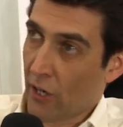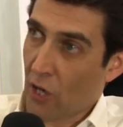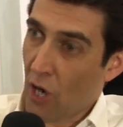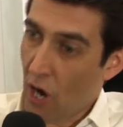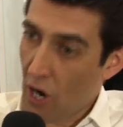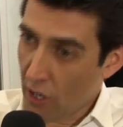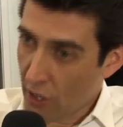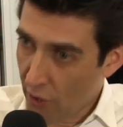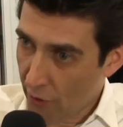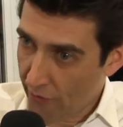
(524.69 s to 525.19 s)

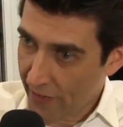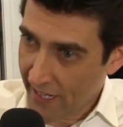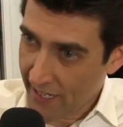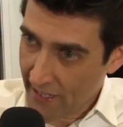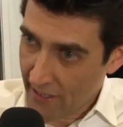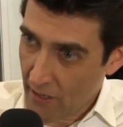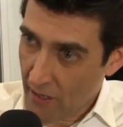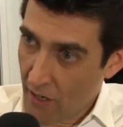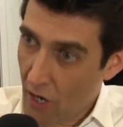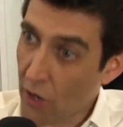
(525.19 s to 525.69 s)

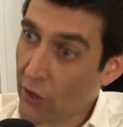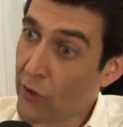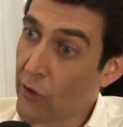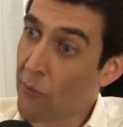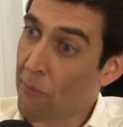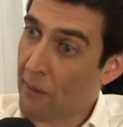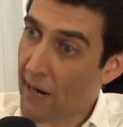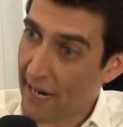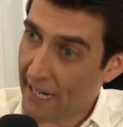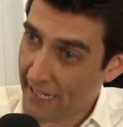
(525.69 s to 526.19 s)
conquering,
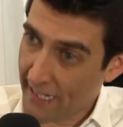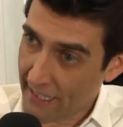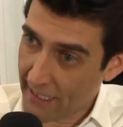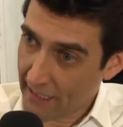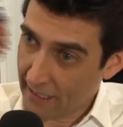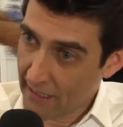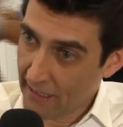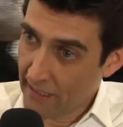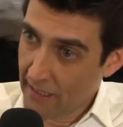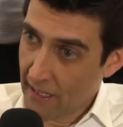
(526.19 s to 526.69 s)

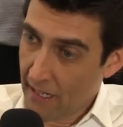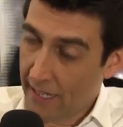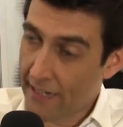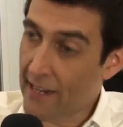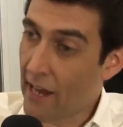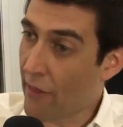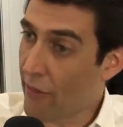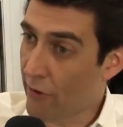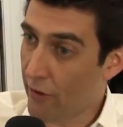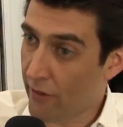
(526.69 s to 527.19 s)
occupying
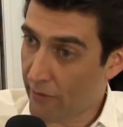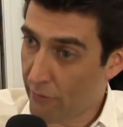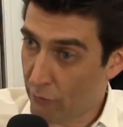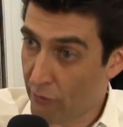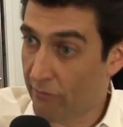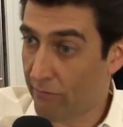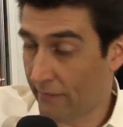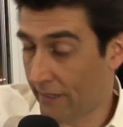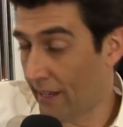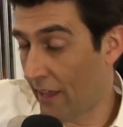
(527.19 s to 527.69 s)

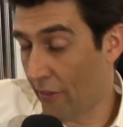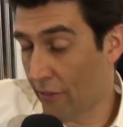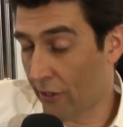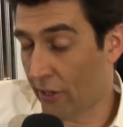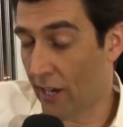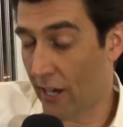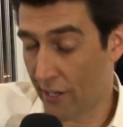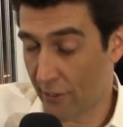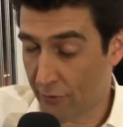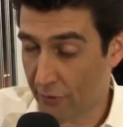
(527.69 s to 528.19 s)
another
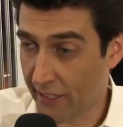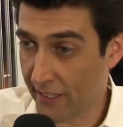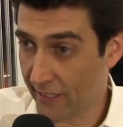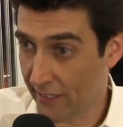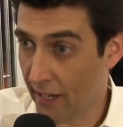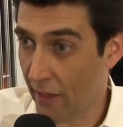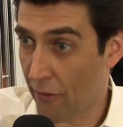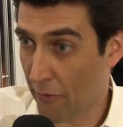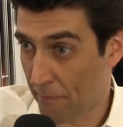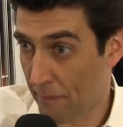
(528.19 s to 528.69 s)
country,
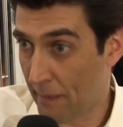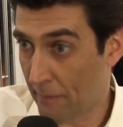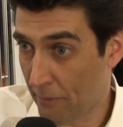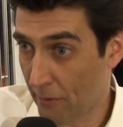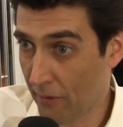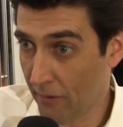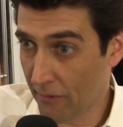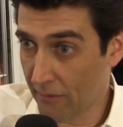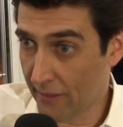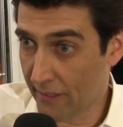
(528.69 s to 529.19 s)
another
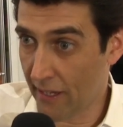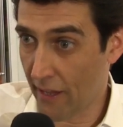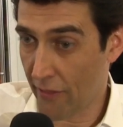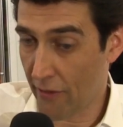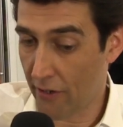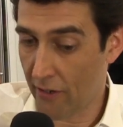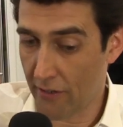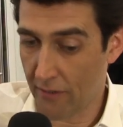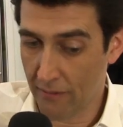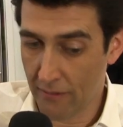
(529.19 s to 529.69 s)
people,
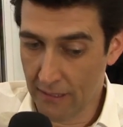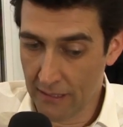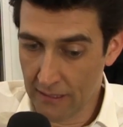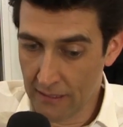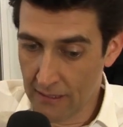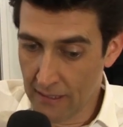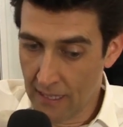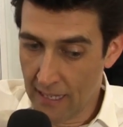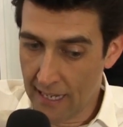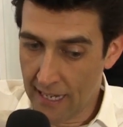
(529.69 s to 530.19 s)

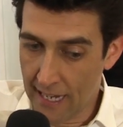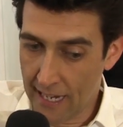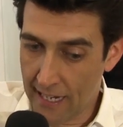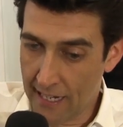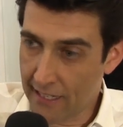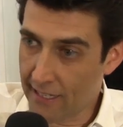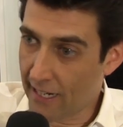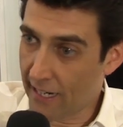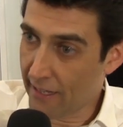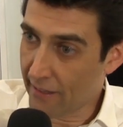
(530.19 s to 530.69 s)

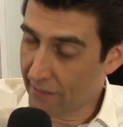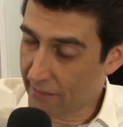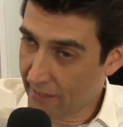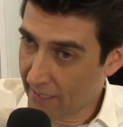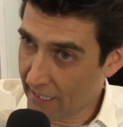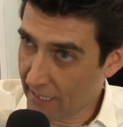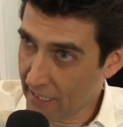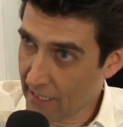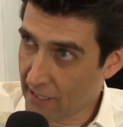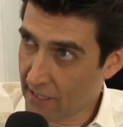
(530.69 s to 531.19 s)
and I
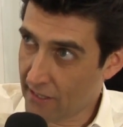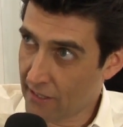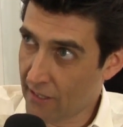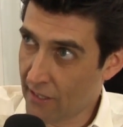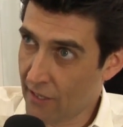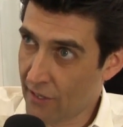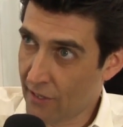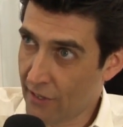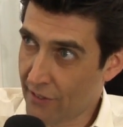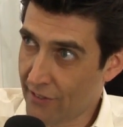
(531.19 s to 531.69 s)
think
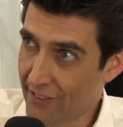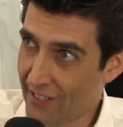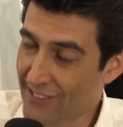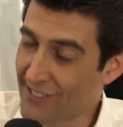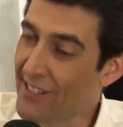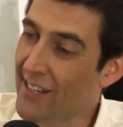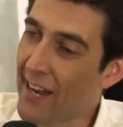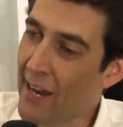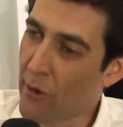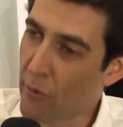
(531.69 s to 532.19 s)

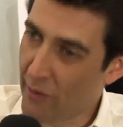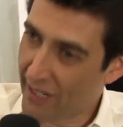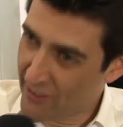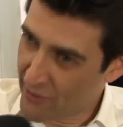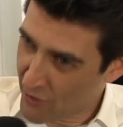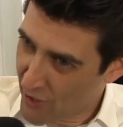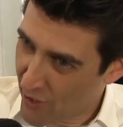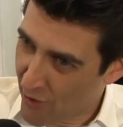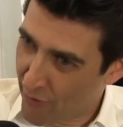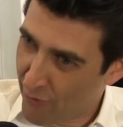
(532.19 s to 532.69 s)
there's another way
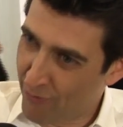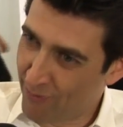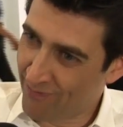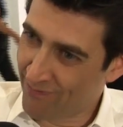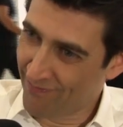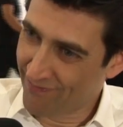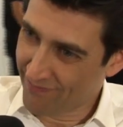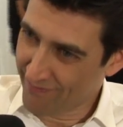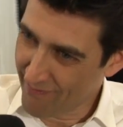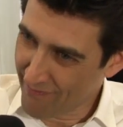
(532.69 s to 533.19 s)
to go.
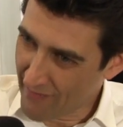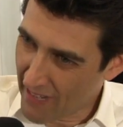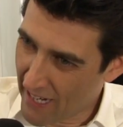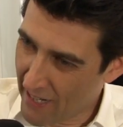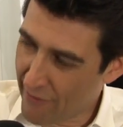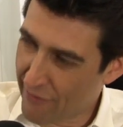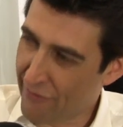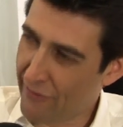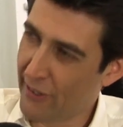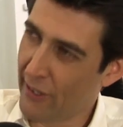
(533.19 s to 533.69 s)

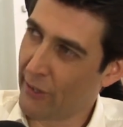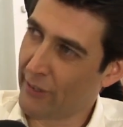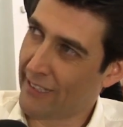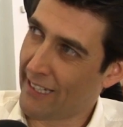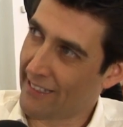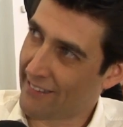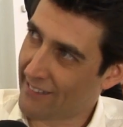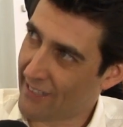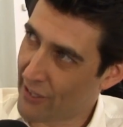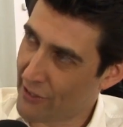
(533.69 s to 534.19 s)
I feel
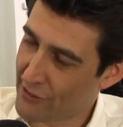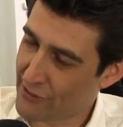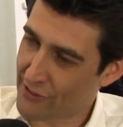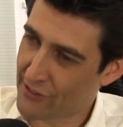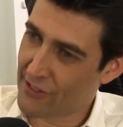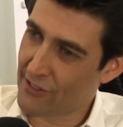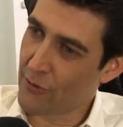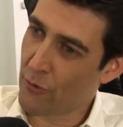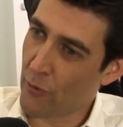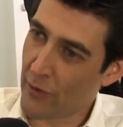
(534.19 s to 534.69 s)
that
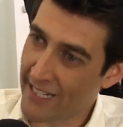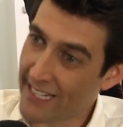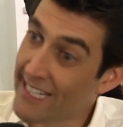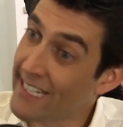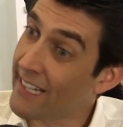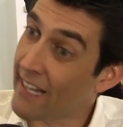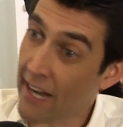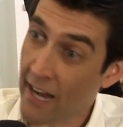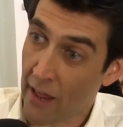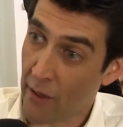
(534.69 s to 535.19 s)
we
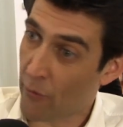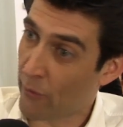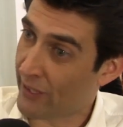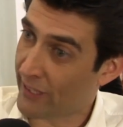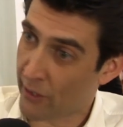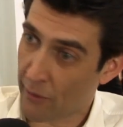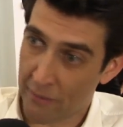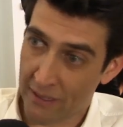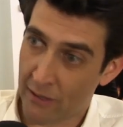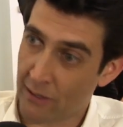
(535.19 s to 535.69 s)
need another way
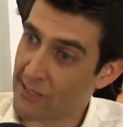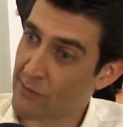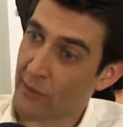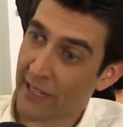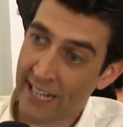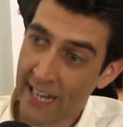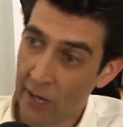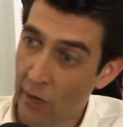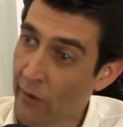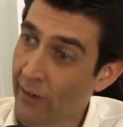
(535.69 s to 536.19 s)
to go because we
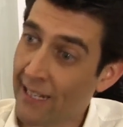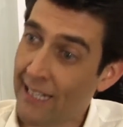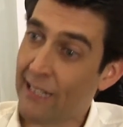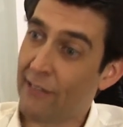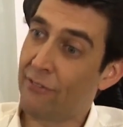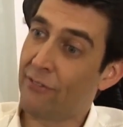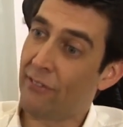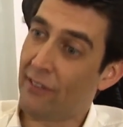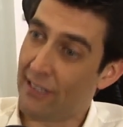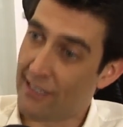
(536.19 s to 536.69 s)
cannot
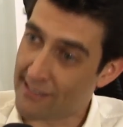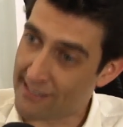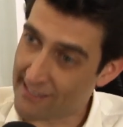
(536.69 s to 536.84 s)
live